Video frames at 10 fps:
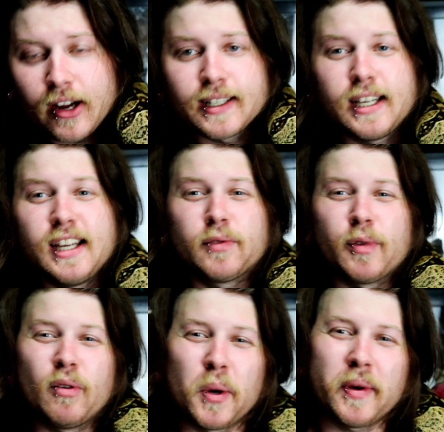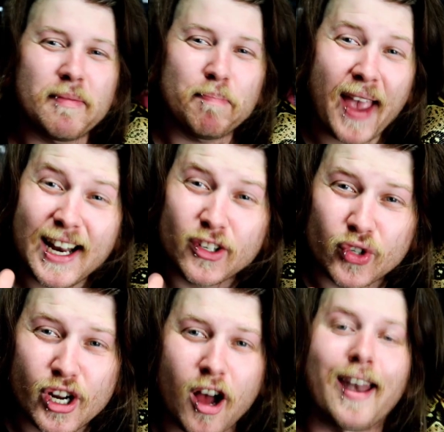there at Teespring, where we have
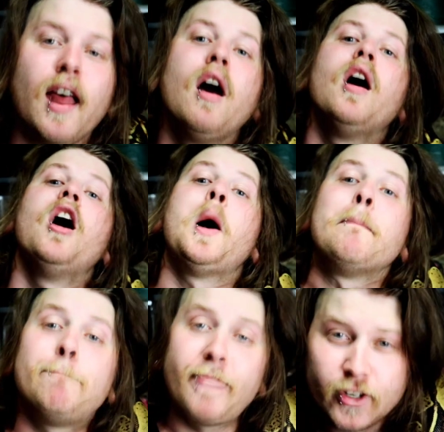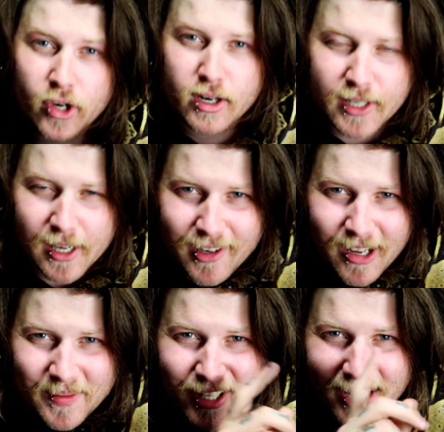Patreon.
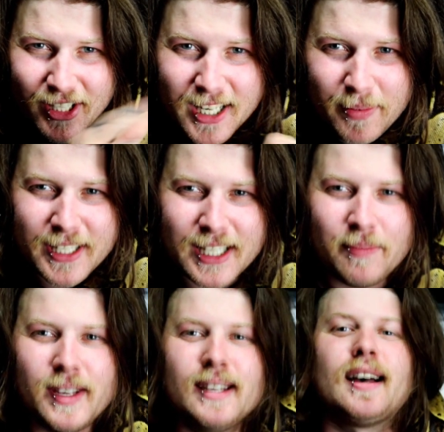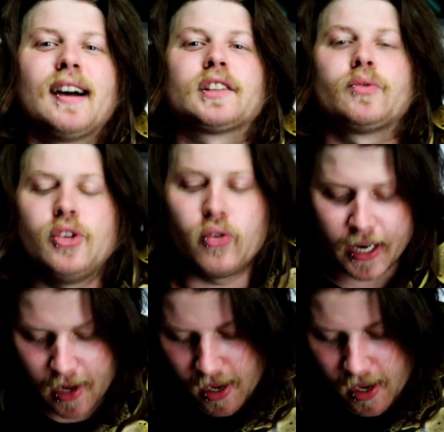Patreon.com/DBCBExotics, where you'll get